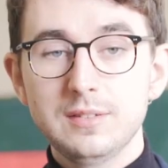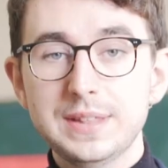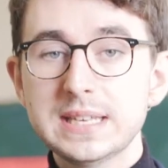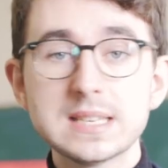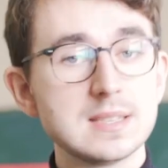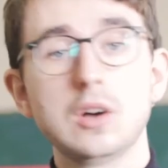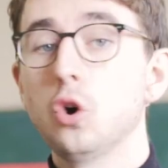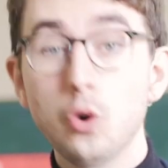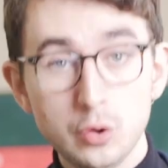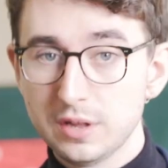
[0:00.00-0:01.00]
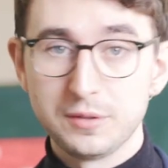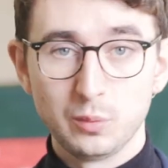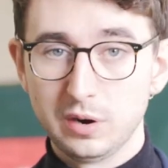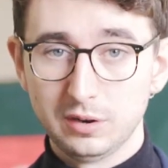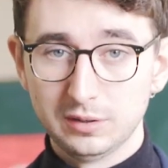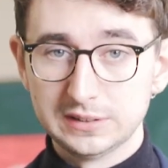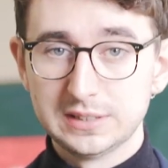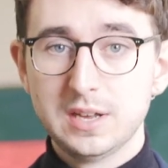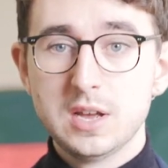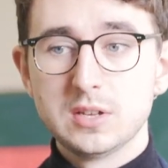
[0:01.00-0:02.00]
This is a whole other world.
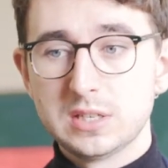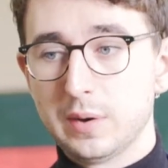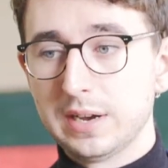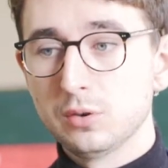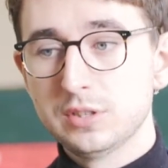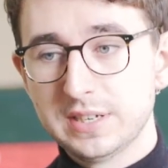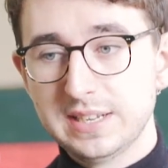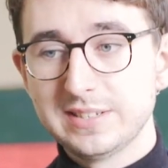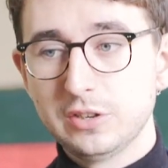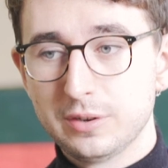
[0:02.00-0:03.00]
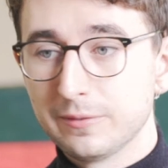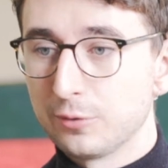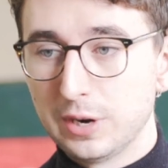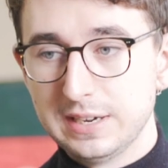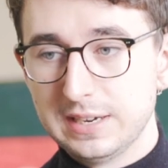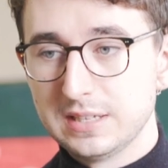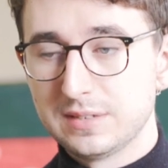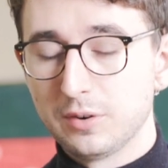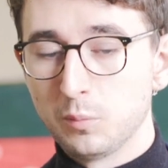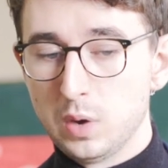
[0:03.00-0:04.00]
So I go to night school on Fridays
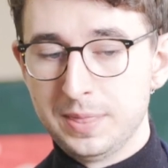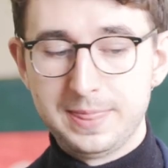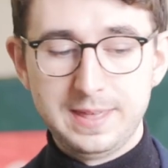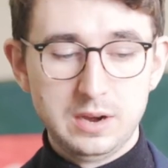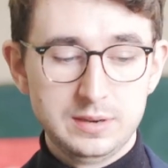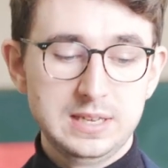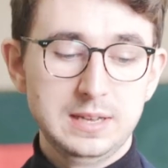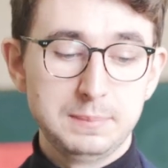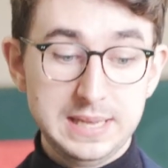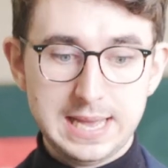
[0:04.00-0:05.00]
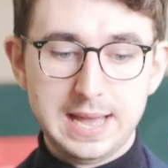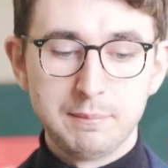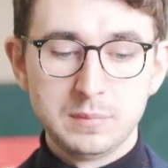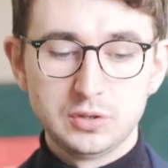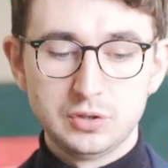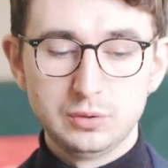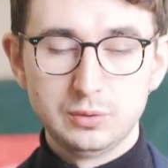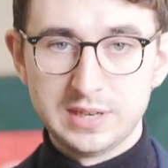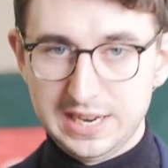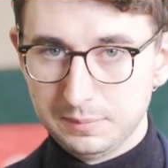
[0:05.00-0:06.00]
from 1:30 PM to
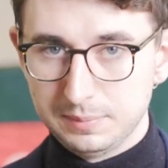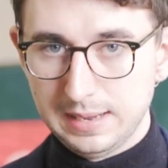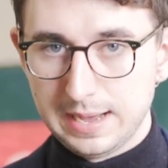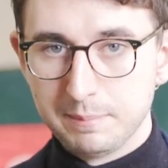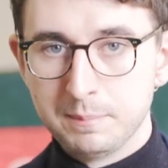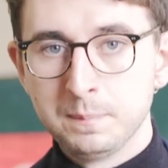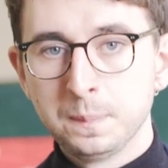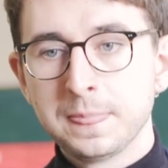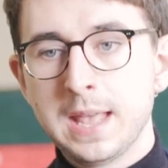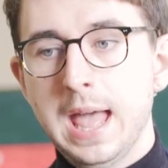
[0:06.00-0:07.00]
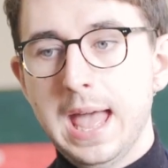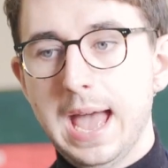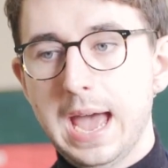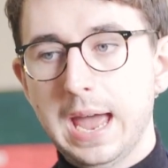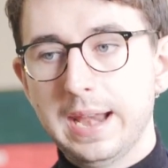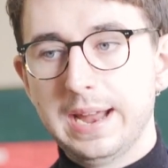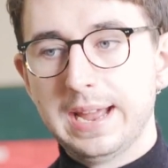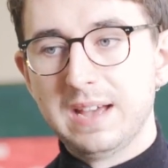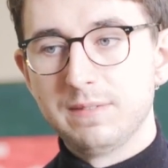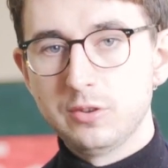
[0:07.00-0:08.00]
9 PM, and I
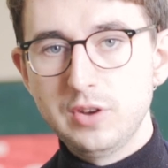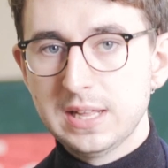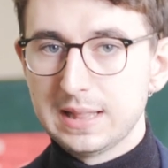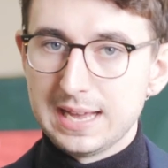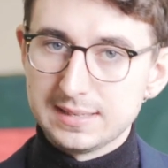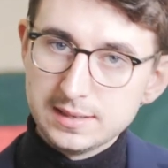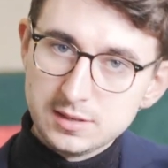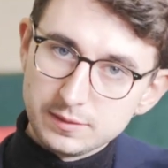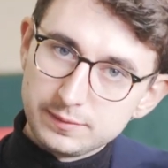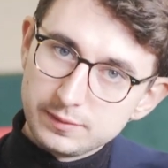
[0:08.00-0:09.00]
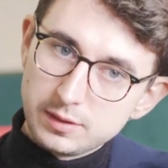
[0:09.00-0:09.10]
have 3 classes of